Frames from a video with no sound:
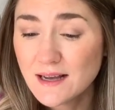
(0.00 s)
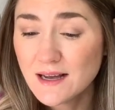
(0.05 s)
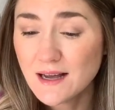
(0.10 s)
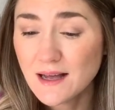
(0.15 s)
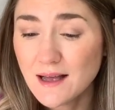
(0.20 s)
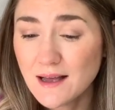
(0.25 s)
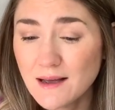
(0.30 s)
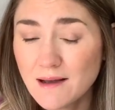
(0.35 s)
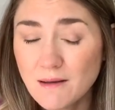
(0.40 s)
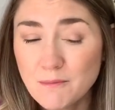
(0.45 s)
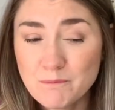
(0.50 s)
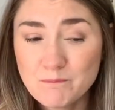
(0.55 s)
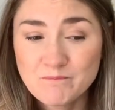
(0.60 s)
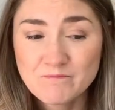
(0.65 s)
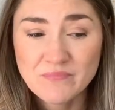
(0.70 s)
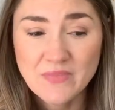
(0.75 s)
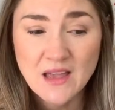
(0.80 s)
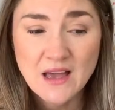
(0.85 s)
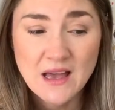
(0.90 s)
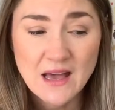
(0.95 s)
Um,
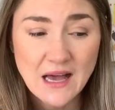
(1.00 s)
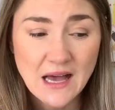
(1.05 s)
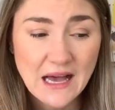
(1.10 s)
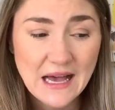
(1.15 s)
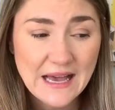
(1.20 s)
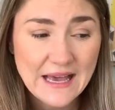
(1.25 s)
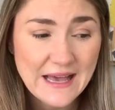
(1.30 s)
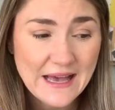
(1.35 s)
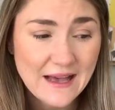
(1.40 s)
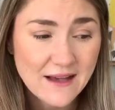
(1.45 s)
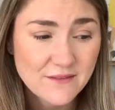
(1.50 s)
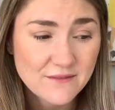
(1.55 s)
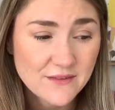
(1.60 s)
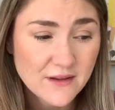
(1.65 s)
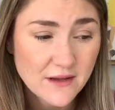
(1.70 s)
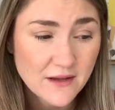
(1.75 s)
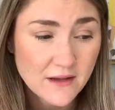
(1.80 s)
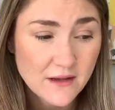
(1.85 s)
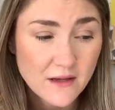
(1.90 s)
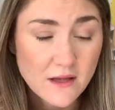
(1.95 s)
I have
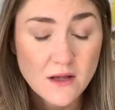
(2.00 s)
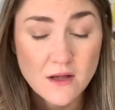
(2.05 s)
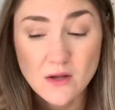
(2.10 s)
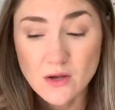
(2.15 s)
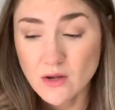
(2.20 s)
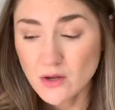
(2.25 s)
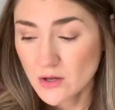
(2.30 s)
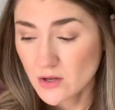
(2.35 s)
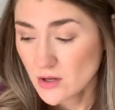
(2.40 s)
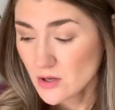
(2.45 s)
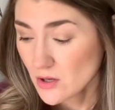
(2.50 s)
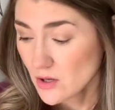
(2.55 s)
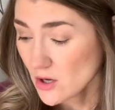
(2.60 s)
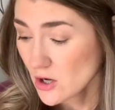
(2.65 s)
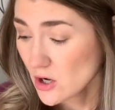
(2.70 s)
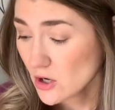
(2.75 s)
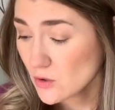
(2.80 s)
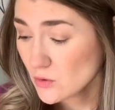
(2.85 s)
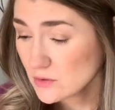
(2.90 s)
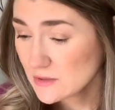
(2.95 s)
a
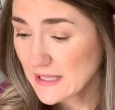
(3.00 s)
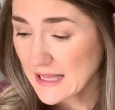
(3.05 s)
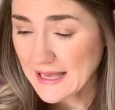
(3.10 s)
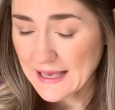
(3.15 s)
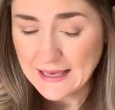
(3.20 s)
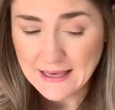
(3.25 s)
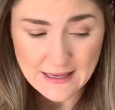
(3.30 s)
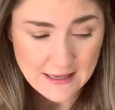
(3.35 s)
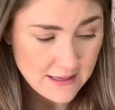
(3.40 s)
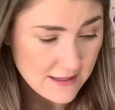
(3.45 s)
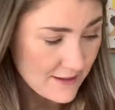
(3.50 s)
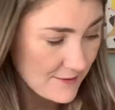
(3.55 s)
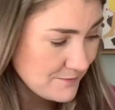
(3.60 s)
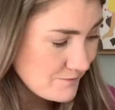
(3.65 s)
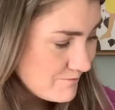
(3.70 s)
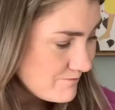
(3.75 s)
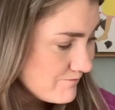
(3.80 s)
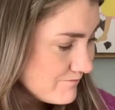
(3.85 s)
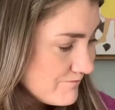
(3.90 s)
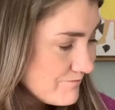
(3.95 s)
Olay
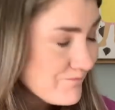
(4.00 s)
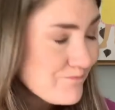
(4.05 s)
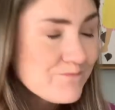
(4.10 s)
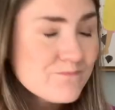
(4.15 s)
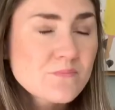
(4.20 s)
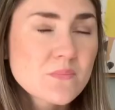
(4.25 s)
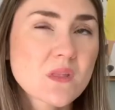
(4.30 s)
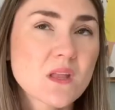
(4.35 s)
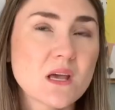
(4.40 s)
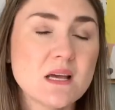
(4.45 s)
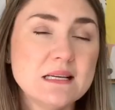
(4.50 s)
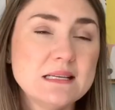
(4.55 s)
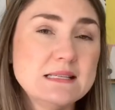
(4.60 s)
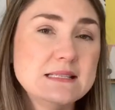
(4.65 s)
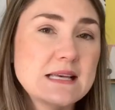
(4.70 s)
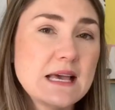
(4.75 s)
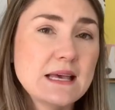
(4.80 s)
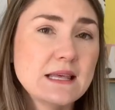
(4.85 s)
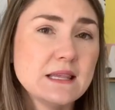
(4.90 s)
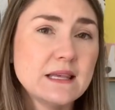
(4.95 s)

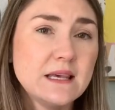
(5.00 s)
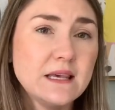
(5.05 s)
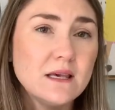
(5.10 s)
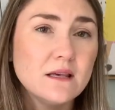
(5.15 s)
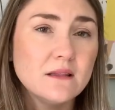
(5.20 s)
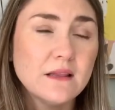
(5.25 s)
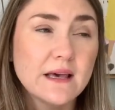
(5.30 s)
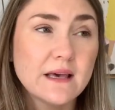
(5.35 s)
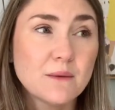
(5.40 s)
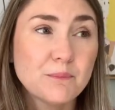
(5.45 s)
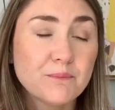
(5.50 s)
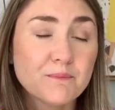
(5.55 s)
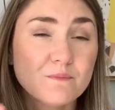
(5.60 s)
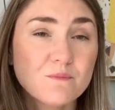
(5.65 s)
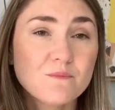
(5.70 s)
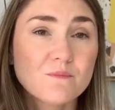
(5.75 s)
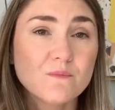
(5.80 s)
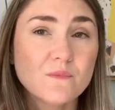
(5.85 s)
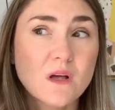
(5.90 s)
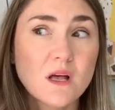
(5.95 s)
daily, like
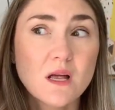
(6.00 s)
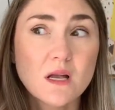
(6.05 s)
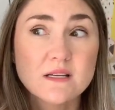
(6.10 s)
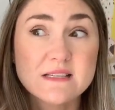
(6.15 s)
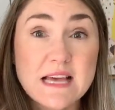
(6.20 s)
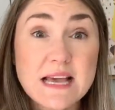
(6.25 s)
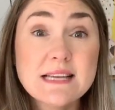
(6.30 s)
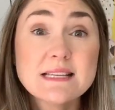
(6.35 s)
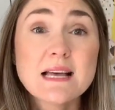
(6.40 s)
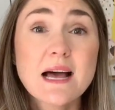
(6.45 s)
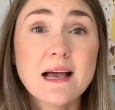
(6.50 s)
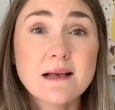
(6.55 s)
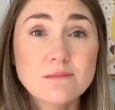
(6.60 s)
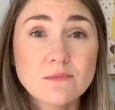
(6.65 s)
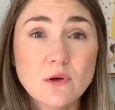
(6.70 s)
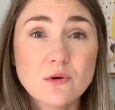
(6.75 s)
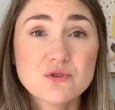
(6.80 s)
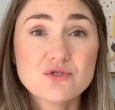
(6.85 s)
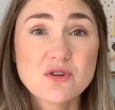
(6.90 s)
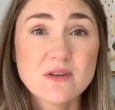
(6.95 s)
daytime
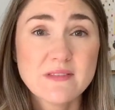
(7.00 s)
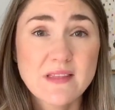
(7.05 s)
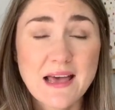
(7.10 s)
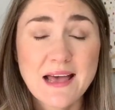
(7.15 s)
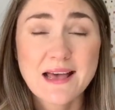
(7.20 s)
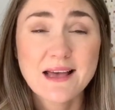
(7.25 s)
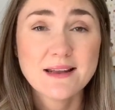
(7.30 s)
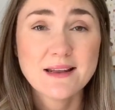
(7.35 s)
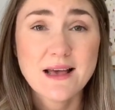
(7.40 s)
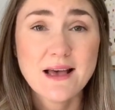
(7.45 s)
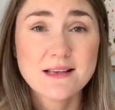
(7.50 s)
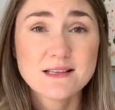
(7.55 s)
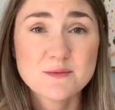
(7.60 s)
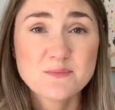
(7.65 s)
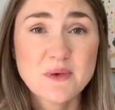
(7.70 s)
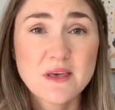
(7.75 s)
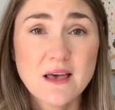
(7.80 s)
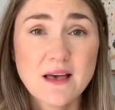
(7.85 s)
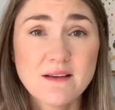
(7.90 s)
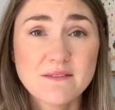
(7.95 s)
lotion that had
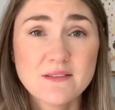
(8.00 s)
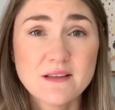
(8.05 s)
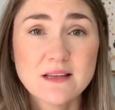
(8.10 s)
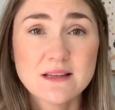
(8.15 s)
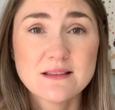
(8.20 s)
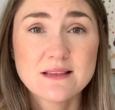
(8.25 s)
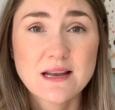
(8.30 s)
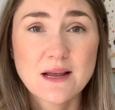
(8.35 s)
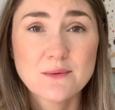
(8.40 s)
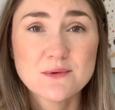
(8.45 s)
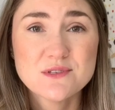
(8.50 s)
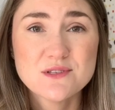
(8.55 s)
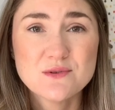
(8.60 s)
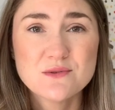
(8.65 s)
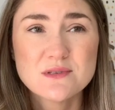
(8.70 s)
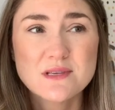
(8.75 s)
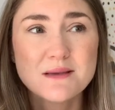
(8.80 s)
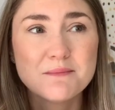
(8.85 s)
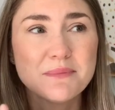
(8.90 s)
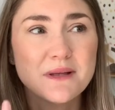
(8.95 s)
SPF in it that I was
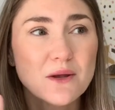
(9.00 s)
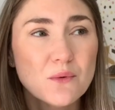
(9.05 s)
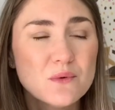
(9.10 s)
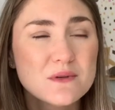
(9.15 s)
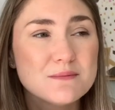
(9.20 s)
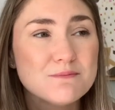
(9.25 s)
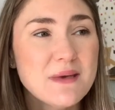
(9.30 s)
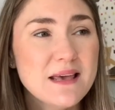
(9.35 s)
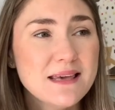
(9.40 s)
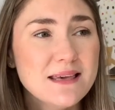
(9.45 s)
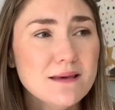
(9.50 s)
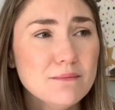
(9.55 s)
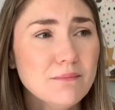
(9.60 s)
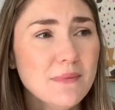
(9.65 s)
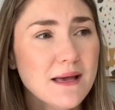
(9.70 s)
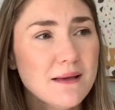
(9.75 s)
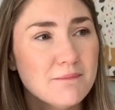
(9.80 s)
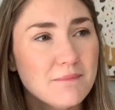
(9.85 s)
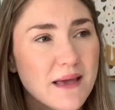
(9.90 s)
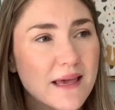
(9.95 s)
using, but it was making
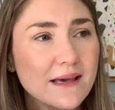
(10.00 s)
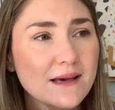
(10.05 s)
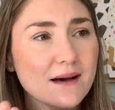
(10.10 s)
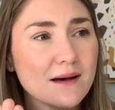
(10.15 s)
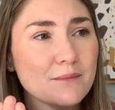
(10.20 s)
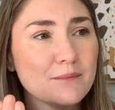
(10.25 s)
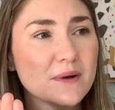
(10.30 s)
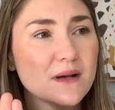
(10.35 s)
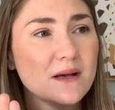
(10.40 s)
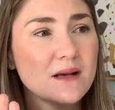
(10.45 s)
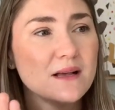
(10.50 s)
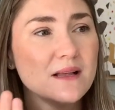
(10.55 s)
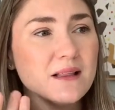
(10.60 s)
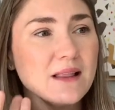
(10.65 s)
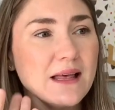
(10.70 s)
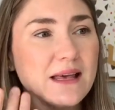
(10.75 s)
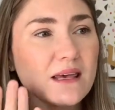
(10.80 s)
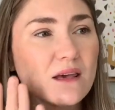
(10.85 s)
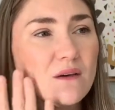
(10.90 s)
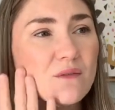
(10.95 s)
my makeup,
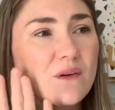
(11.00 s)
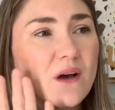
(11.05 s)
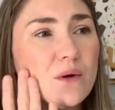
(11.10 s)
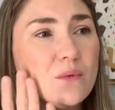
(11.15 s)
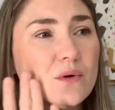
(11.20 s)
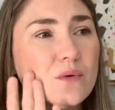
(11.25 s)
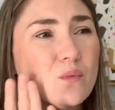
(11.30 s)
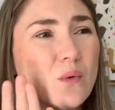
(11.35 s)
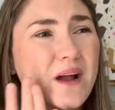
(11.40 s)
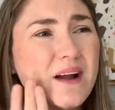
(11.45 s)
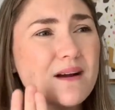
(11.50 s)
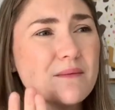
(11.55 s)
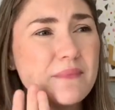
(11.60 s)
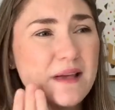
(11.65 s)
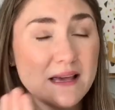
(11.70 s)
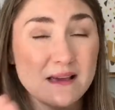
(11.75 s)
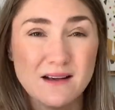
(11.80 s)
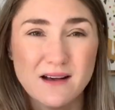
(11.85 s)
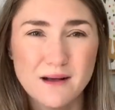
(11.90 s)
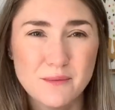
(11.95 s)
like if I would wear
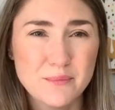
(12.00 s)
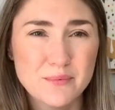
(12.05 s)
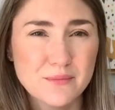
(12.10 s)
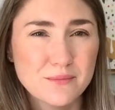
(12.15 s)
makeup,